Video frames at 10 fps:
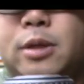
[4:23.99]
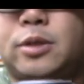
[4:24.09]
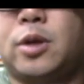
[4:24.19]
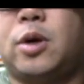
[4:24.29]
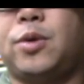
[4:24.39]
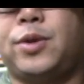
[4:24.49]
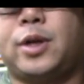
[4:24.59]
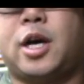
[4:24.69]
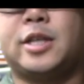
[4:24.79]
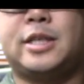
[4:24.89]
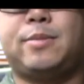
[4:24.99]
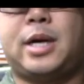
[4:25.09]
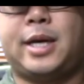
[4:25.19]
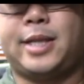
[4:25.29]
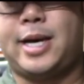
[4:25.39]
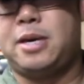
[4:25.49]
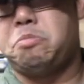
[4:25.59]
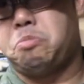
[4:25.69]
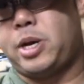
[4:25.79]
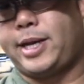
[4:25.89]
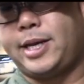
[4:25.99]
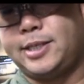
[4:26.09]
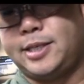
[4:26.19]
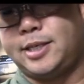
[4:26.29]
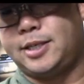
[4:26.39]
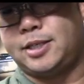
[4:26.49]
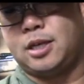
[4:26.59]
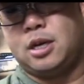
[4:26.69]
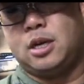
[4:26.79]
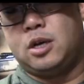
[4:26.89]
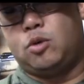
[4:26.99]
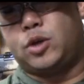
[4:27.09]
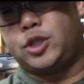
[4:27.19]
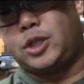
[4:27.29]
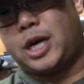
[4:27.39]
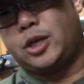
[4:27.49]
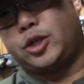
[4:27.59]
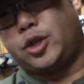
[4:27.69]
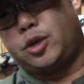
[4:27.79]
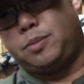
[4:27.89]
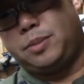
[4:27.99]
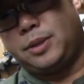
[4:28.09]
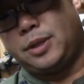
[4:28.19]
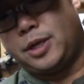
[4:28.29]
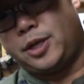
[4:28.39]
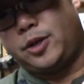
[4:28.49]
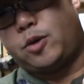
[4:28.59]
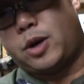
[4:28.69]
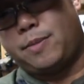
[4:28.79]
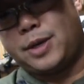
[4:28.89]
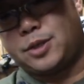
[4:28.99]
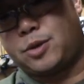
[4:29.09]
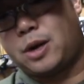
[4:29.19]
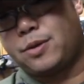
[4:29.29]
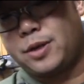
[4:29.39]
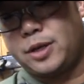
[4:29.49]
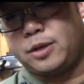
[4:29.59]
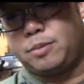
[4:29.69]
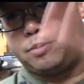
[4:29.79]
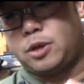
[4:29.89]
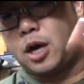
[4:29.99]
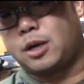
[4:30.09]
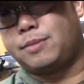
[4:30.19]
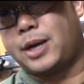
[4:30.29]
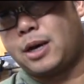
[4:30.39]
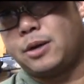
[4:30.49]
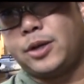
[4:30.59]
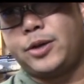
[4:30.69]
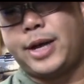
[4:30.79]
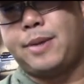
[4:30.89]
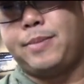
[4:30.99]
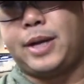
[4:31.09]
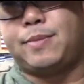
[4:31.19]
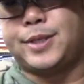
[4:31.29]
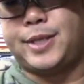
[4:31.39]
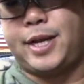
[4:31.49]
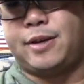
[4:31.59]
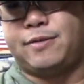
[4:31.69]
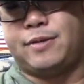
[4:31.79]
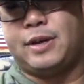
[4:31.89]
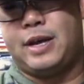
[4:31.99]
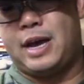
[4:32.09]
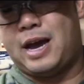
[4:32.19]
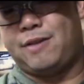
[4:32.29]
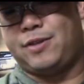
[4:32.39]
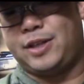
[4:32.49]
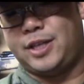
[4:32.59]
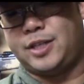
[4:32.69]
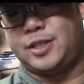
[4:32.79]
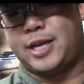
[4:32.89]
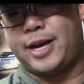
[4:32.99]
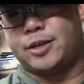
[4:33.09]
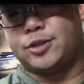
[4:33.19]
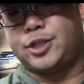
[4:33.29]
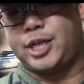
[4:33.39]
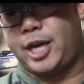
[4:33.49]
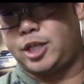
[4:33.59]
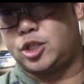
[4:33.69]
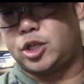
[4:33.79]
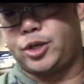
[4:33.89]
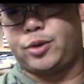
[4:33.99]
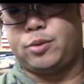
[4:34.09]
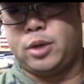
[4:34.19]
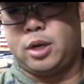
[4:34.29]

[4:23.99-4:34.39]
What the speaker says: So the concept behind that, I guess, is once you dial your dope and you don't want to mess around with it, you lock them down and you can't make a mistake of having these dials change on you.